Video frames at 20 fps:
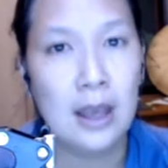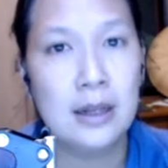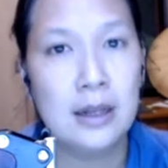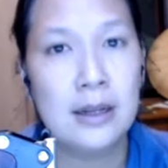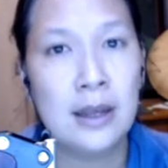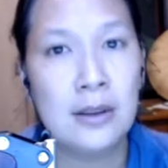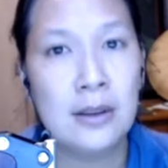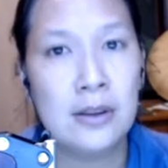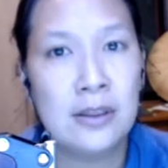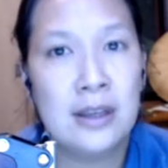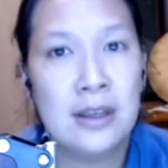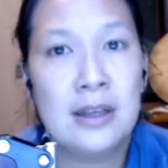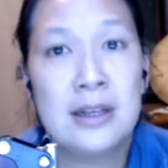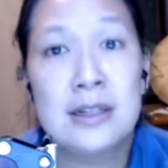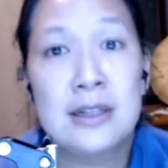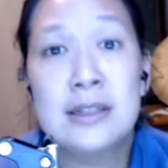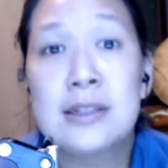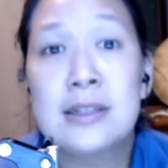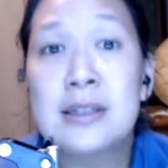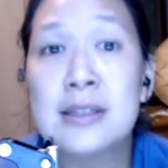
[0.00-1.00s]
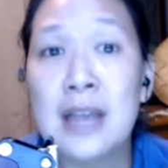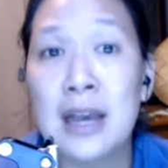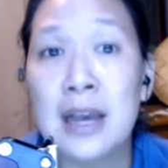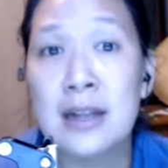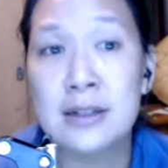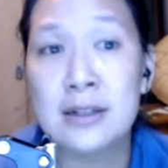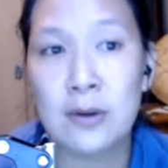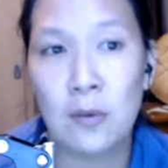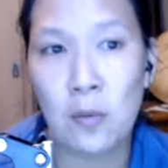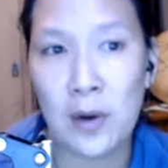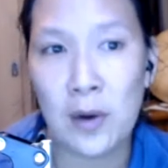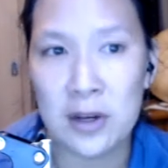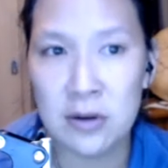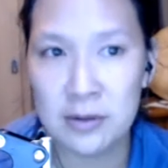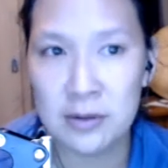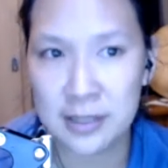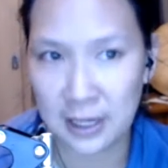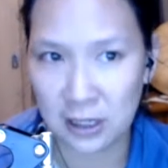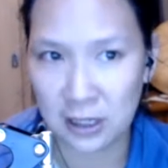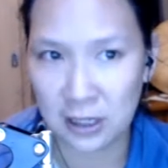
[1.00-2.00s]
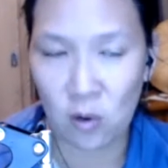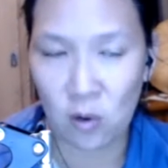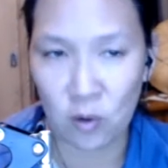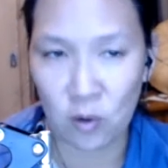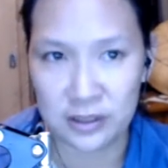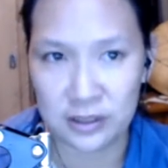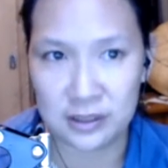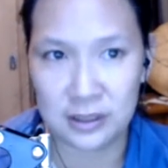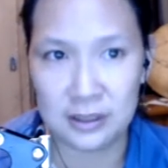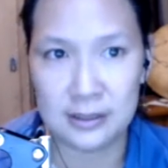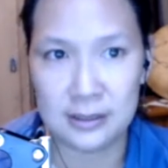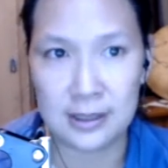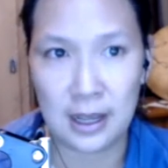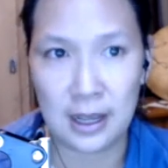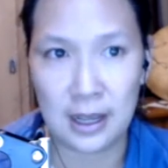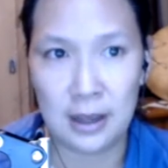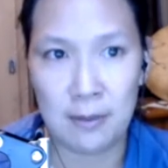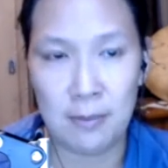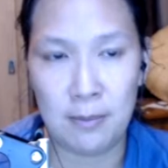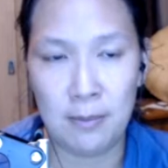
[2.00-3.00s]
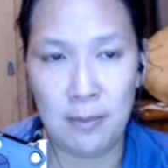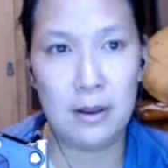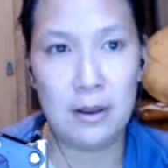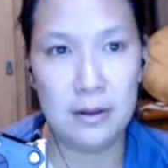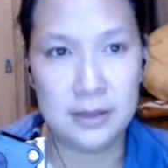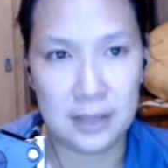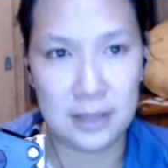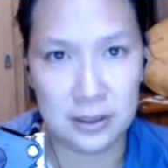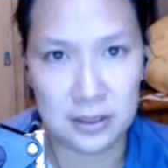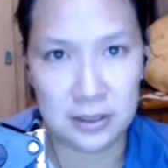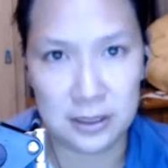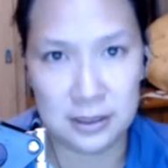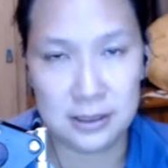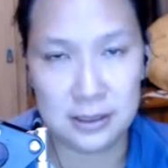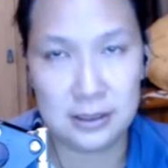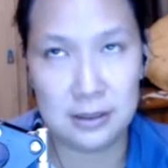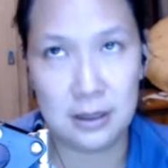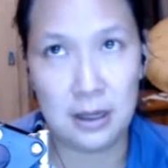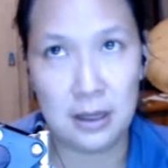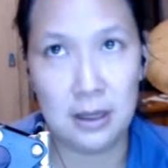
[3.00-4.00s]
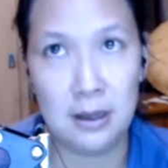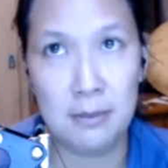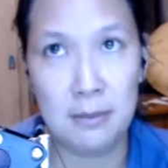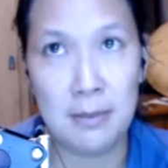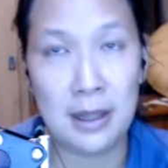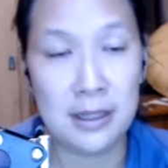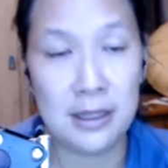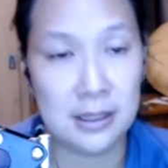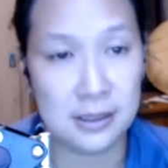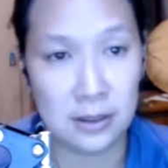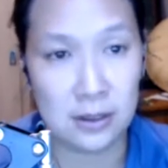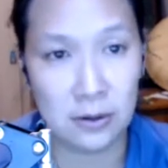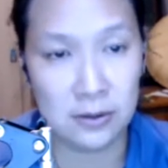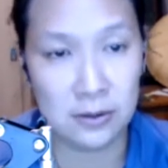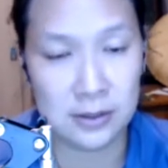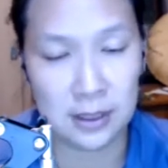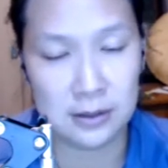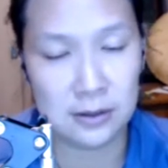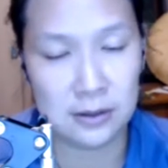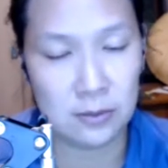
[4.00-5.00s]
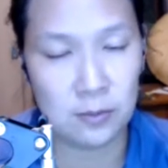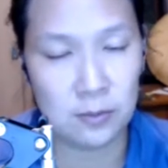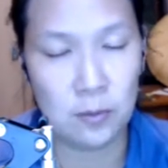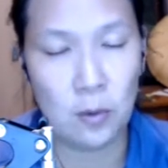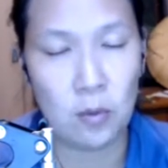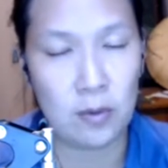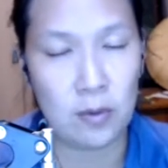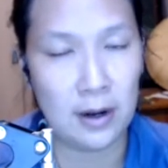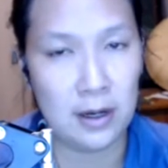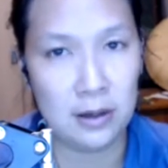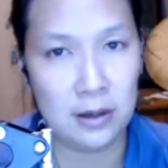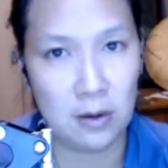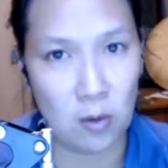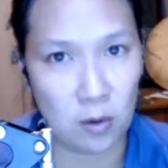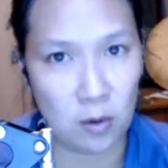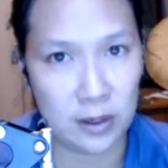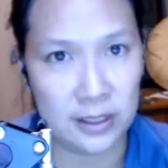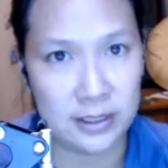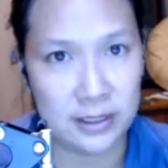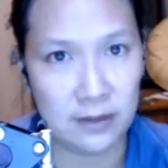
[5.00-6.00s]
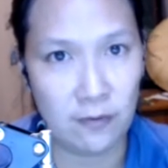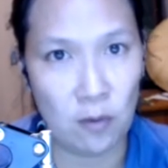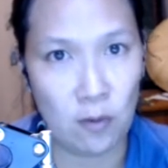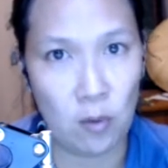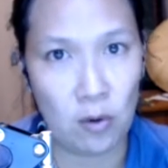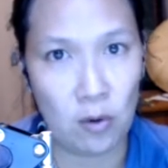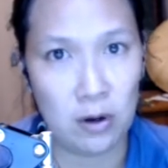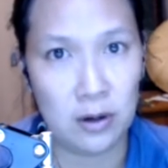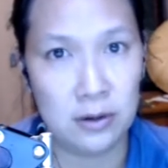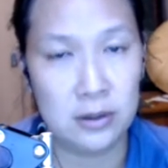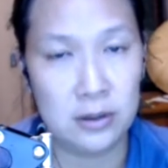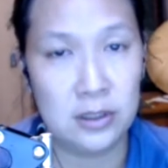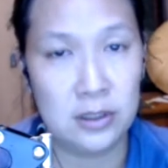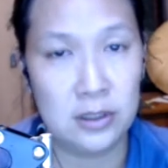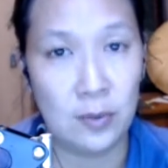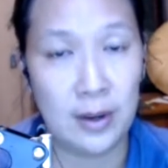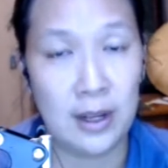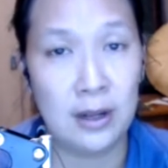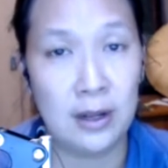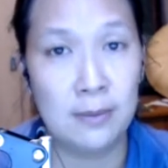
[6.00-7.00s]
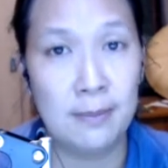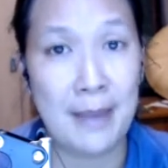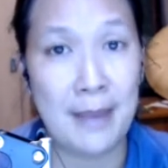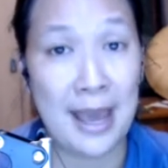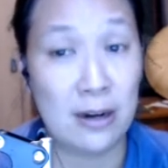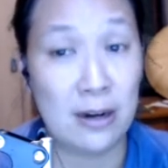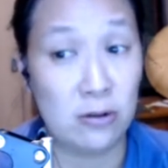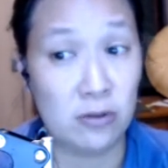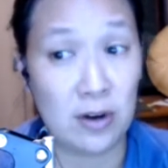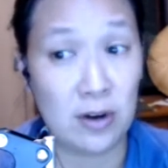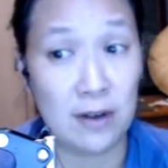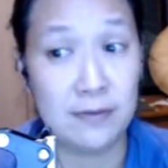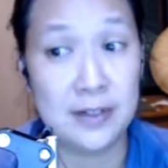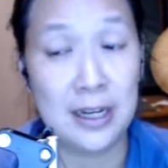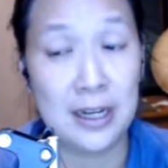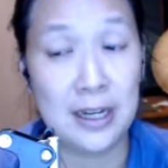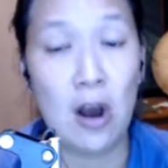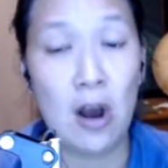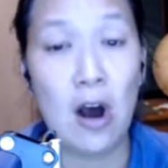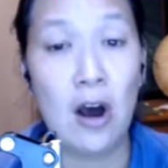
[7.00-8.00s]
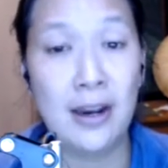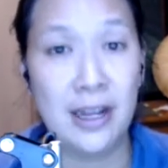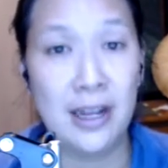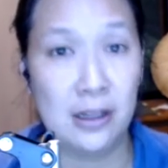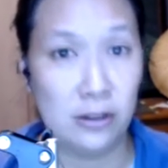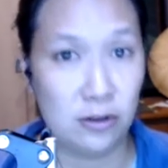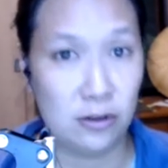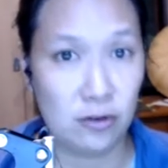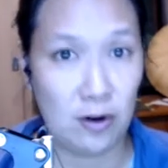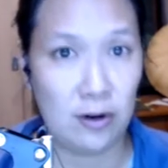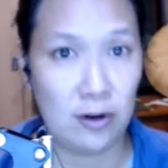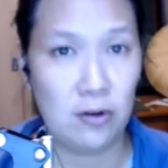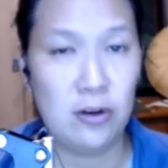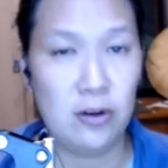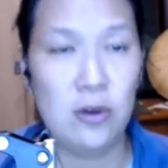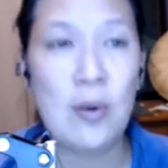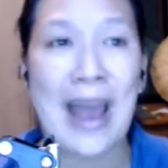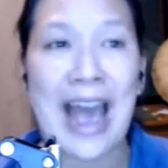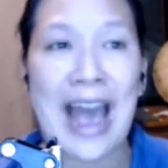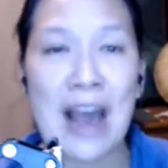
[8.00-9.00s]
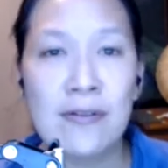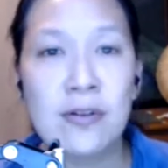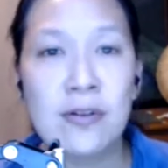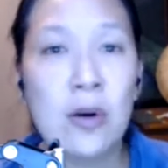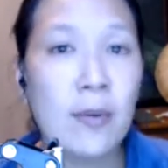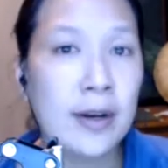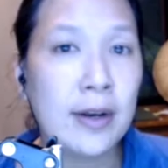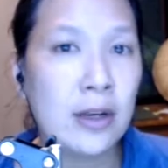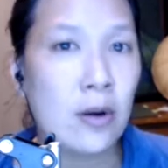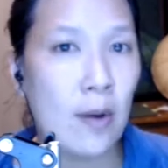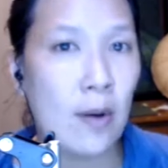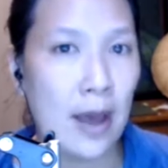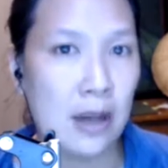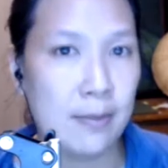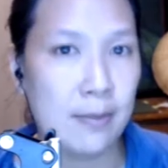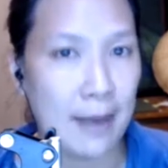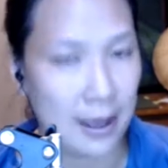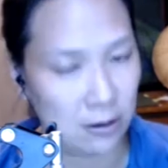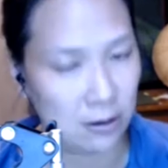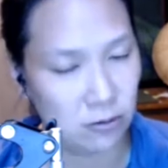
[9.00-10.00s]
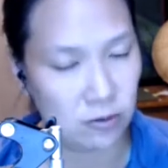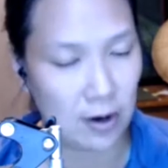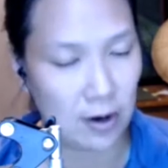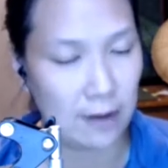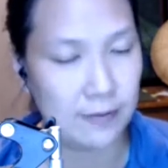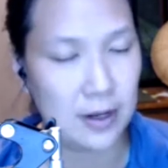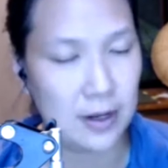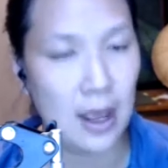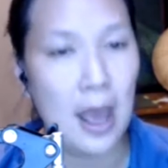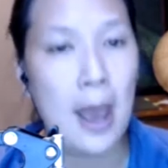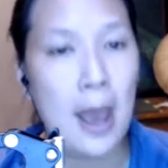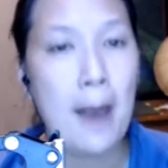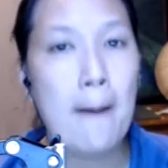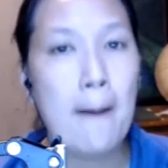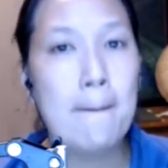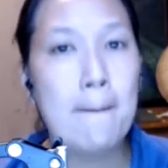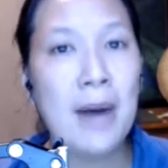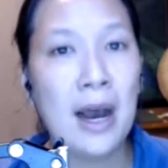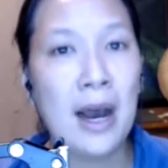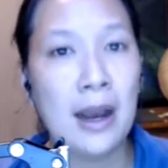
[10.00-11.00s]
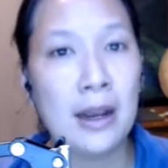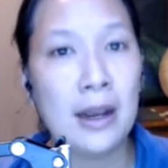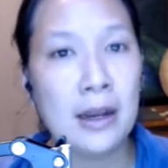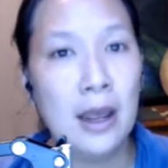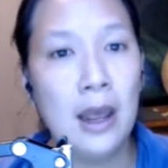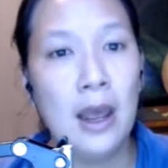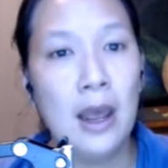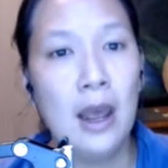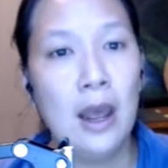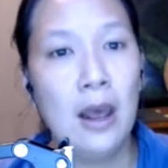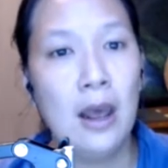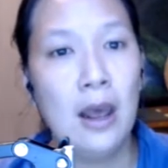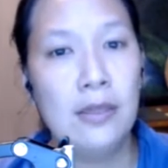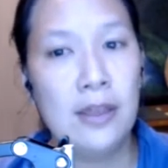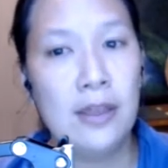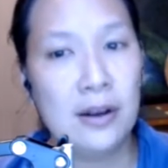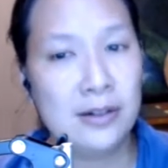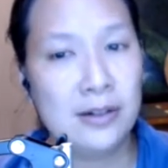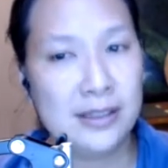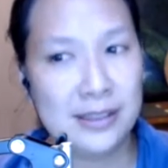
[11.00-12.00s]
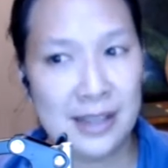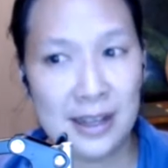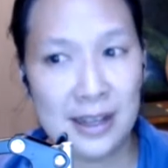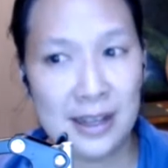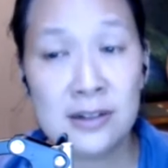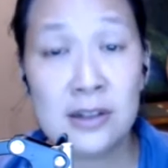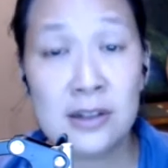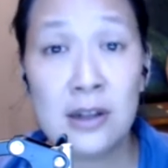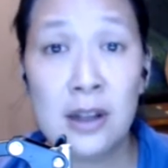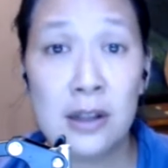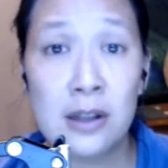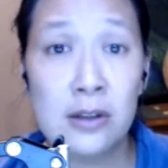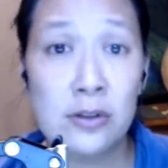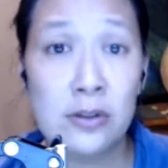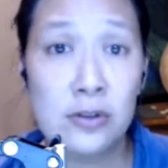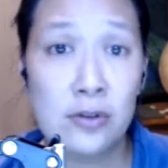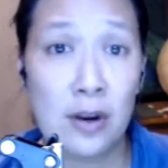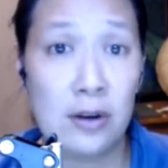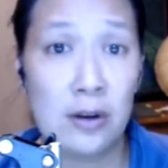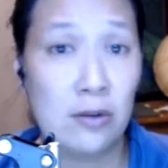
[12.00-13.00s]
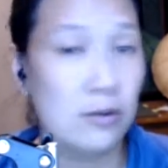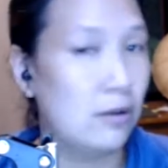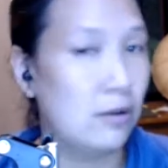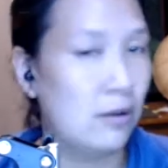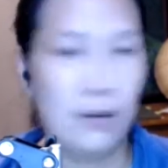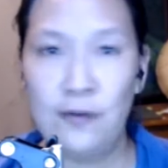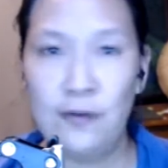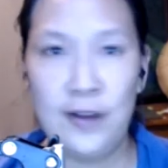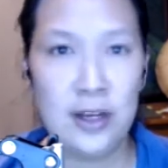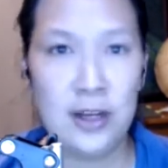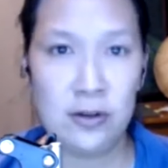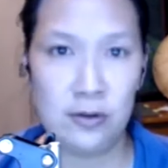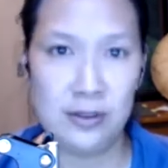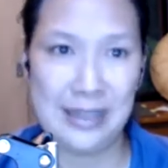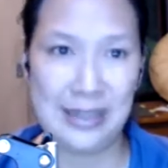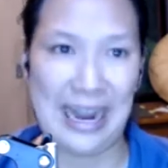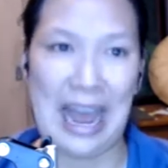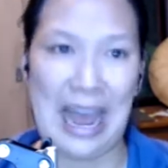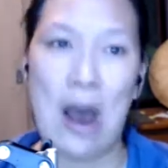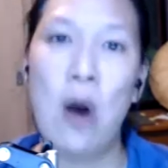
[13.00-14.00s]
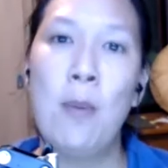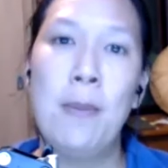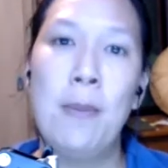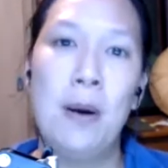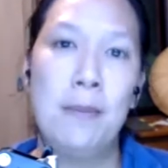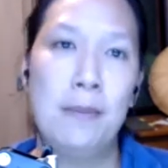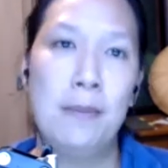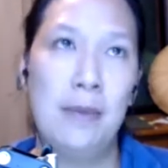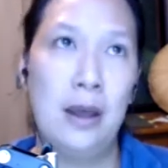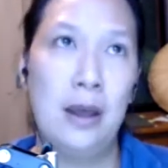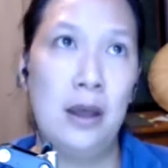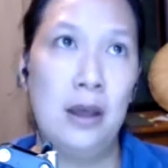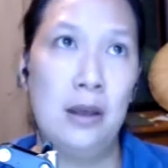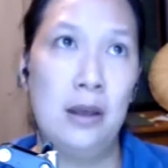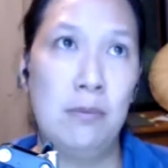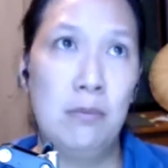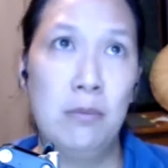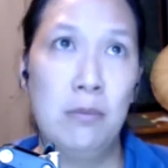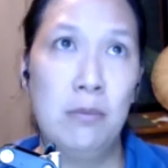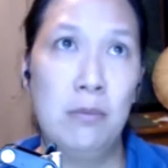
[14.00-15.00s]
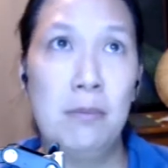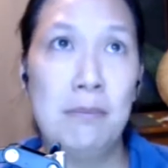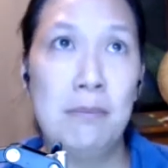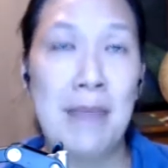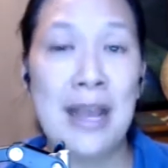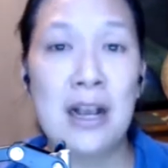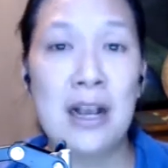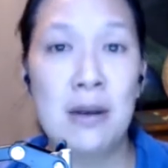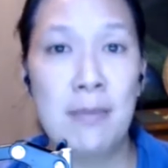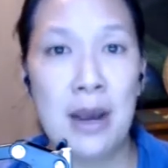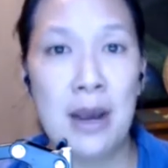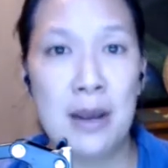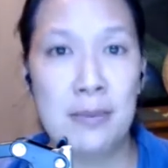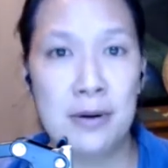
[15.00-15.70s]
Now, the thing is that when you take courses such as Melly Sews has a great course for doing pattern drafting on Illustrator. You have to already know how to pattern draft, but there's things on Illustrator that there's features that help make my